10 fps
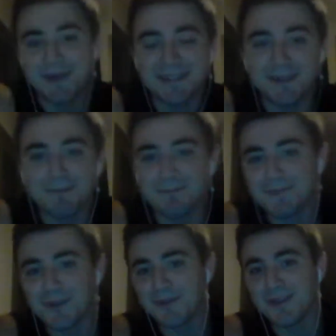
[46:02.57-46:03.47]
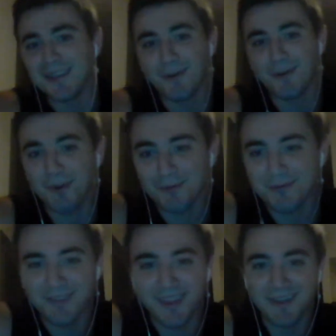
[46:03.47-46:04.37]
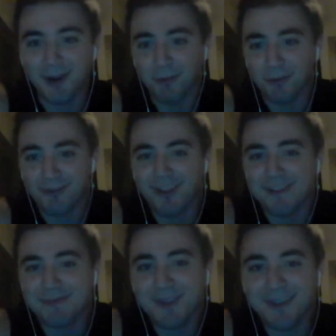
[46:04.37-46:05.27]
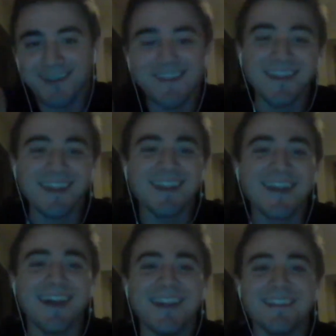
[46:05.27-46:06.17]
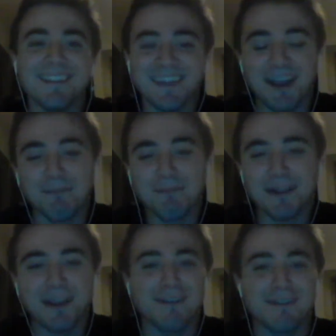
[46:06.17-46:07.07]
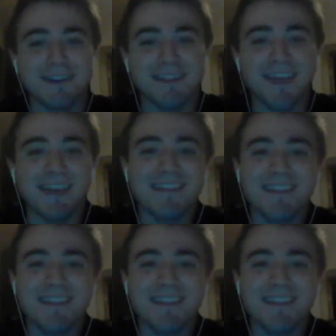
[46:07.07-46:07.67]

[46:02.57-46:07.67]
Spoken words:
him to be a world-class player. I'm pretty confident in that.